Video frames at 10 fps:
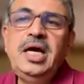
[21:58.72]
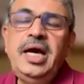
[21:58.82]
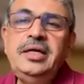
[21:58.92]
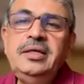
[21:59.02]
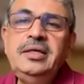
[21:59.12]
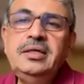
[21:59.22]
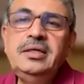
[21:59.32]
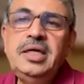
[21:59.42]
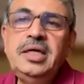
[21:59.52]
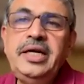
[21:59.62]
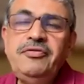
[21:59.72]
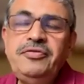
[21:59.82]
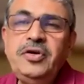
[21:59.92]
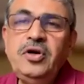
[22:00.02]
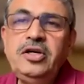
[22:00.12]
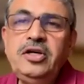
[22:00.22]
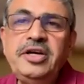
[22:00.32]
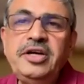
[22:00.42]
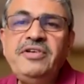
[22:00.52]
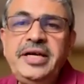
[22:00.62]
And if you are to
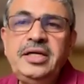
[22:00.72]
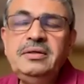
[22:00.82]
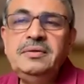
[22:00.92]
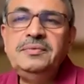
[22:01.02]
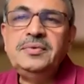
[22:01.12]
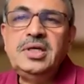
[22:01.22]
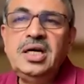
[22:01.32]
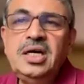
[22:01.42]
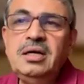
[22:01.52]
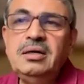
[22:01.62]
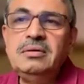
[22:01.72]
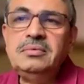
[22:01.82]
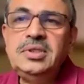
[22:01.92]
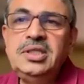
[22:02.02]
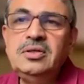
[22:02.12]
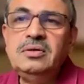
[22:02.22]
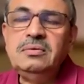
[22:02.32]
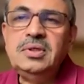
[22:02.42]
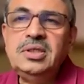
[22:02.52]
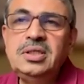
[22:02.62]
define,
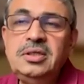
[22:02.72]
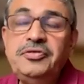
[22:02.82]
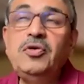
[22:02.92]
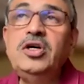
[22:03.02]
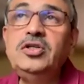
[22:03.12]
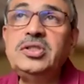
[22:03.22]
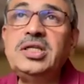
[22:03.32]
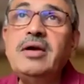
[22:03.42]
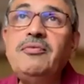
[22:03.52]
if you want to start